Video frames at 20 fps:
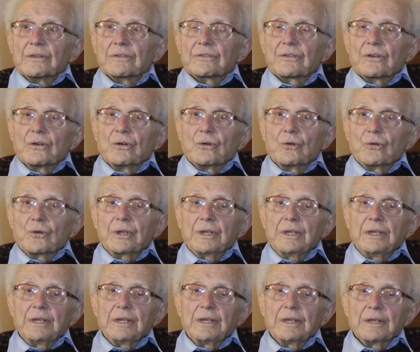So
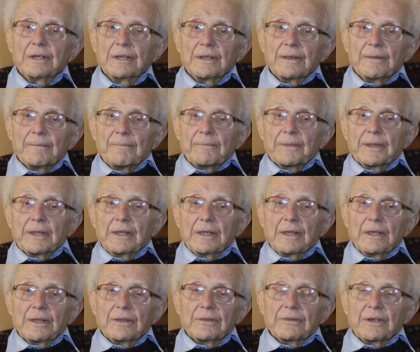
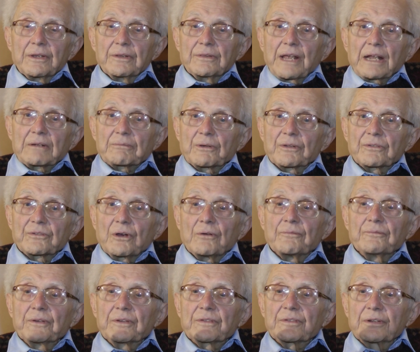that was
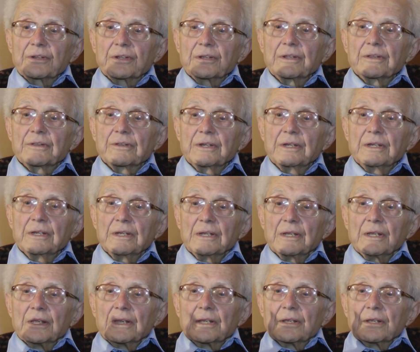obviously